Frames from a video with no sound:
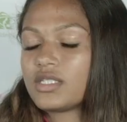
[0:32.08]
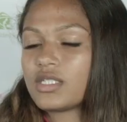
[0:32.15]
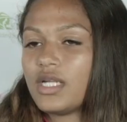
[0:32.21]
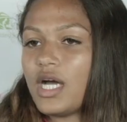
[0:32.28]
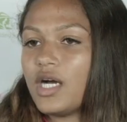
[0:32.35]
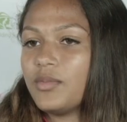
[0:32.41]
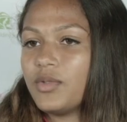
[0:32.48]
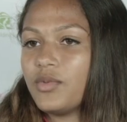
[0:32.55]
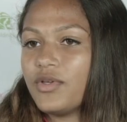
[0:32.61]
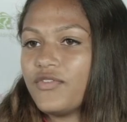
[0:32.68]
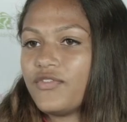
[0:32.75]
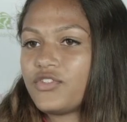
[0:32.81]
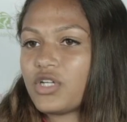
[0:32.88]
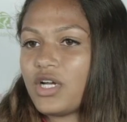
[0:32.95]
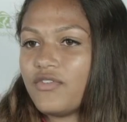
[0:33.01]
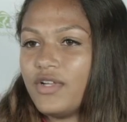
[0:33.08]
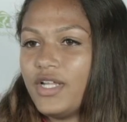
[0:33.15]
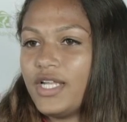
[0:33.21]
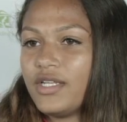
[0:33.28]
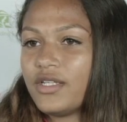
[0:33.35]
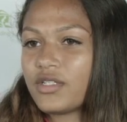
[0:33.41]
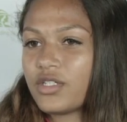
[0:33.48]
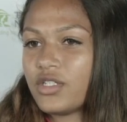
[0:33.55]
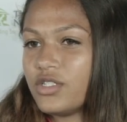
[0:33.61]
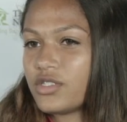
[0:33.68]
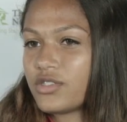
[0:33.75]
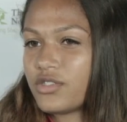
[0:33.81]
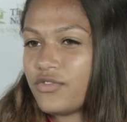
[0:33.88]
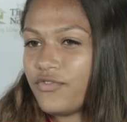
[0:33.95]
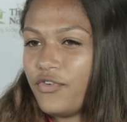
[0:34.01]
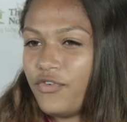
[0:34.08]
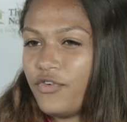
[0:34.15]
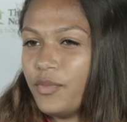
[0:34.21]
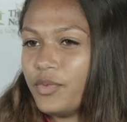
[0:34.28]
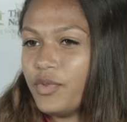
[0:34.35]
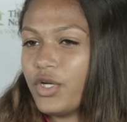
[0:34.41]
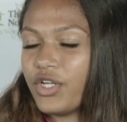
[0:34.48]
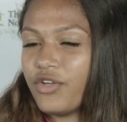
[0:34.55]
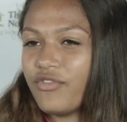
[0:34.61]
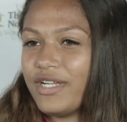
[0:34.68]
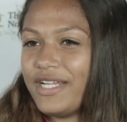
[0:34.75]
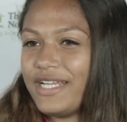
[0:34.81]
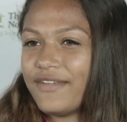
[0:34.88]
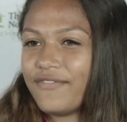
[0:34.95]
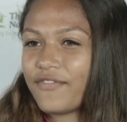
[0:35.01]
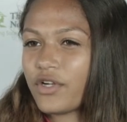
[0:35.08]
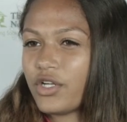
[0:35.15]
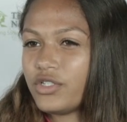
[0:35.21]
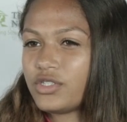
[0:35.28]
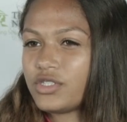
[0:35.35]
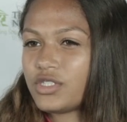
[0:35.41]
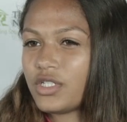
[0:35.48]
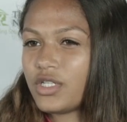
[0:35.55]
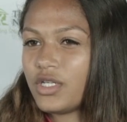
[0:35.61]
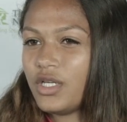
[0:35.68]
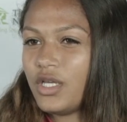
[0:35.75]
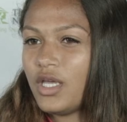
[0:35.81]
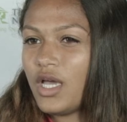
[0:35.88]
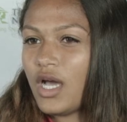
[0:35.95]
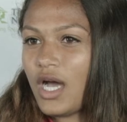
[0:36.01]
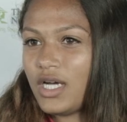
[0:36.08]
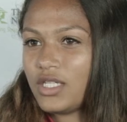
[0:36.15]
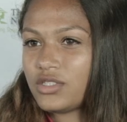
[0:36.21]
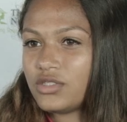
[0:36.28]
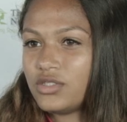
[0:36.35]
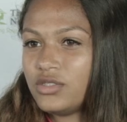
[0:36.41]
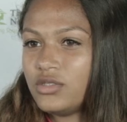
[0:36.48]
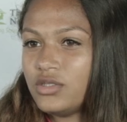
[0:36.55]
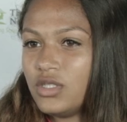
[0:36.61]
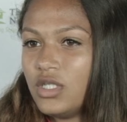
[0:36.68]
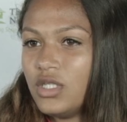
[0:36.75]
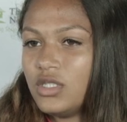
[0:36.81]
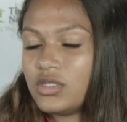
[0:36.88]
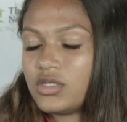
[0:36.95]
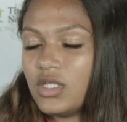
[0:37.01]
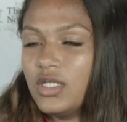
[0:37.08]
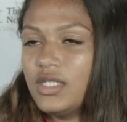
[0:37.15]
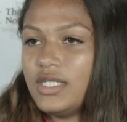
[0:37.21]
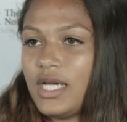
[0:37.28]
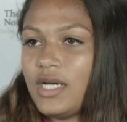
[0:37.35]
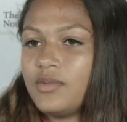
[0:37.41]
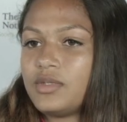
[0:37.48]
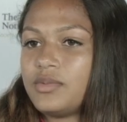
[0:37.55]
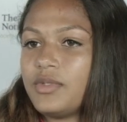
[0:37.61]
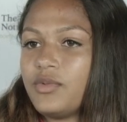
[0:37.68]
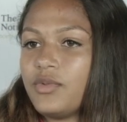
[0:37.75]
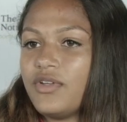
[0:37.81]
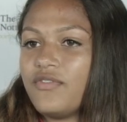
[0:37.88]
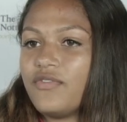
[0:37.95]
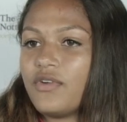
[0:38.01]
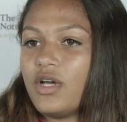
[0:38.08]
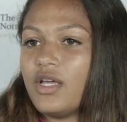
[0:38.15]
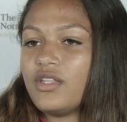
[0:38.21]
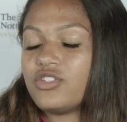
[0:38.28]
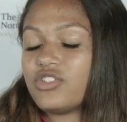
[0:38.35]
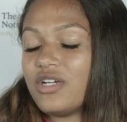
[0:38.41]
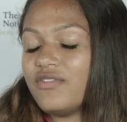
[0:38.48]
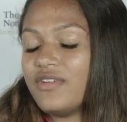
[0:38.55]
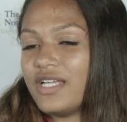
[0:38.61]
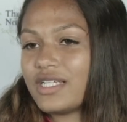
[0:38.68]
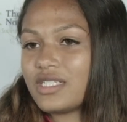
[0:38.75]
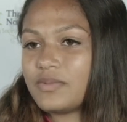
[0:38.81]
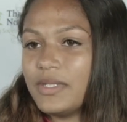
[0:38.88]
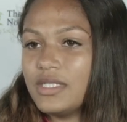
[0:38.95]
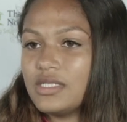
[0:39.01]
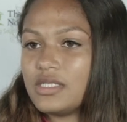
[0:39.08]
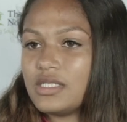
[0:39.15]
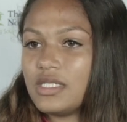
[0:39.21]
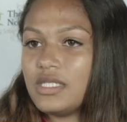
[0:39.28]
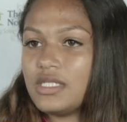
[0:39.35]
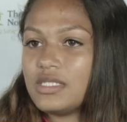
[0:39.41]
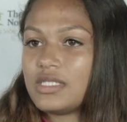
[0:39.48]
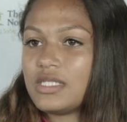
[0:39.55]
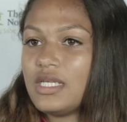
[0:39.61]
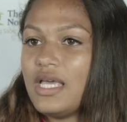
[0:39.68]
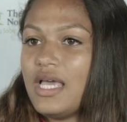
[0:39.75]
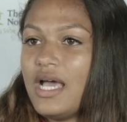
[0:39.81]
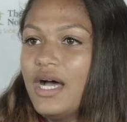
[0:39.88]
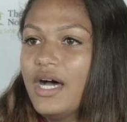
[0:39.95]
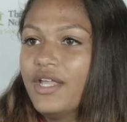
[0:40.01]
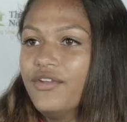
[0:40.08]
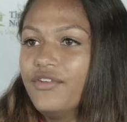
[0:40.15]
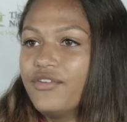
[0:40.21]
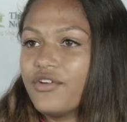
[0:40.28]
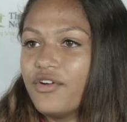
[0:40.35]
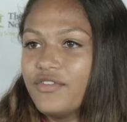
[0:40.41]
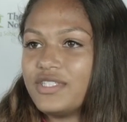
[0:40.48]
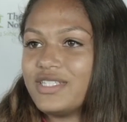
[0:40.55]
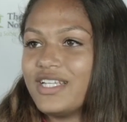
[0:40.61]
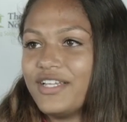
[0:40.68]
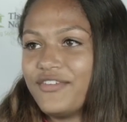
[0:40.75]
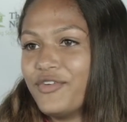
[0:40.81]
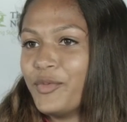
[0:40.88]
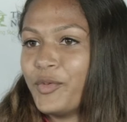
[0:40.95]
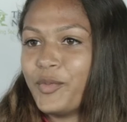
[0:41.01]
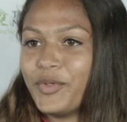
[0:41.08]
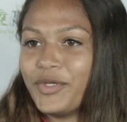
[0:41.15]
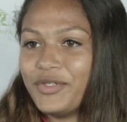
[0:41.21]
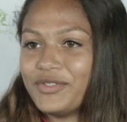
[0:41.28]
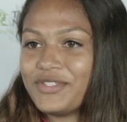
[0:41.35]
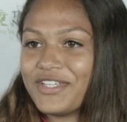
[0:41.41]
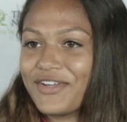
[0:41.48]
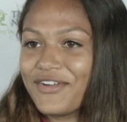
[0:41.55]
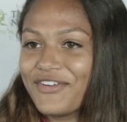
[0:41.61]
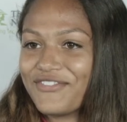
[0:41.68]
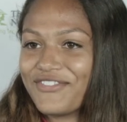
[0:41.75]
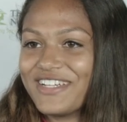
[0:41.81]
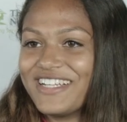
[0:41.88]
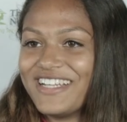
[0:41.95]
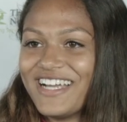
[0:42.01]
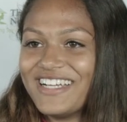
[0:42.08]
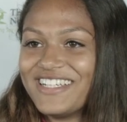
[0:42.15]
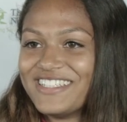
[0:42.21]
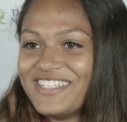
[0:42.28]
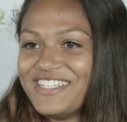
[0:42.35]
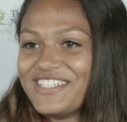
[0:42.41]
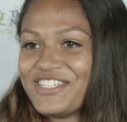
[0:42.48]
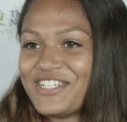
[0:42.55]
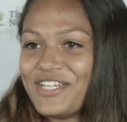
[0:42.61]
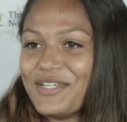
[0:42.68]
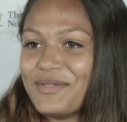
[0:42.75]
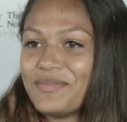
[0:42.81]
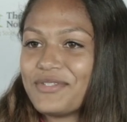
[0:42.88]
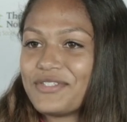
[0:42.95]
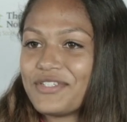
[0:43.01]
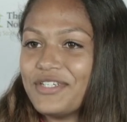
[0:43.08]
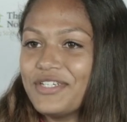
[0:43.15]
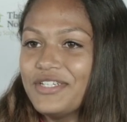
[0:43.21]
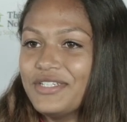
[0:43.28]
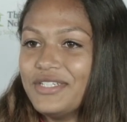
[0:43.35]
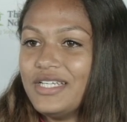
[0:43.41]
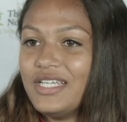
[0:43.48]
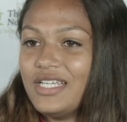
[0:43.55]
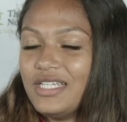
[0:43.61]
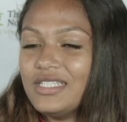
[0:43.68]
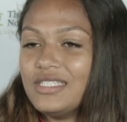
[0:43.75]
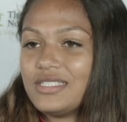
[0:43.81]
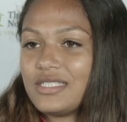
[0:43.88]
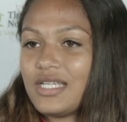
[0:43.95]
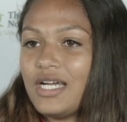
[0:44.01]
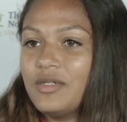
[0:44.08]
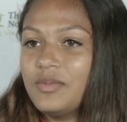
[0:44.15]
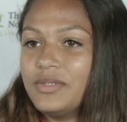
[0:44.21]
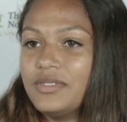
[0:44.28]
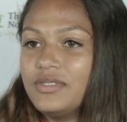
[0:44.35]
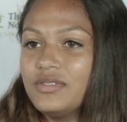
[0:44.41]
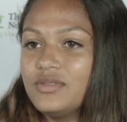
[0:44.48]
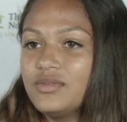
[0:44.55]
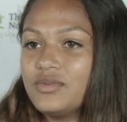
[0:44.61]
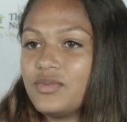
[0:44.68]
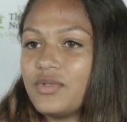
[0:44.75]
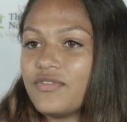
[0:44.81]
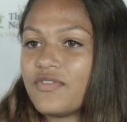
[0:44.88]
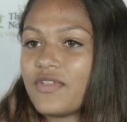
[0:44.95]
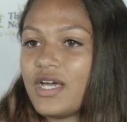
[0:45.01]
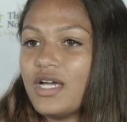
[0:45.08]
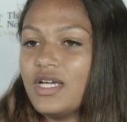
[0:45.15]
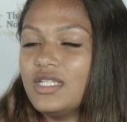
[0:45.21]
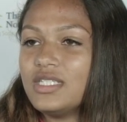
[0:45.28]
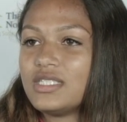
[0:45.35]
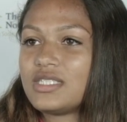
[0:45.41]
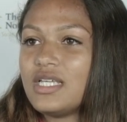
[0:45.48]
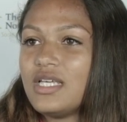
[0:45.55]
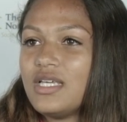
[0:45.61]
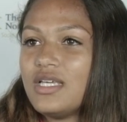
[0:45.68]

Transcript: it's going to help me with travelling because for football I don't really live close to Arsenal, so it helps me with like the travelling expenses, and obviously football boots are not really that cheap, so it's helping with that, and it's